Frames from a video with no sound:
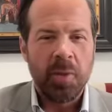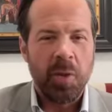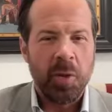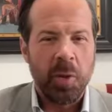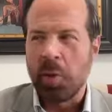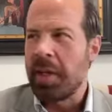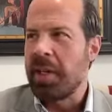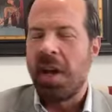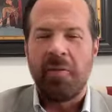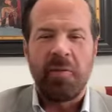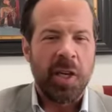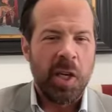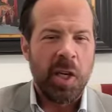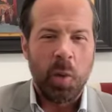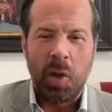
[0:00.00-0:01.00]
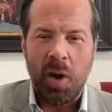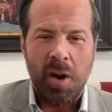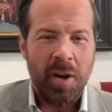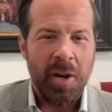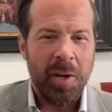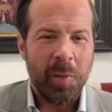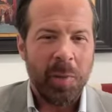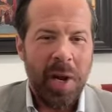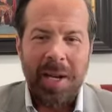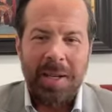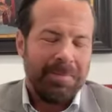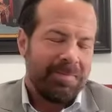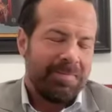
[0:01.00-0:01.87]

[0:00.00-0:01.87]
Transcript: They're reading off a cue card. Right.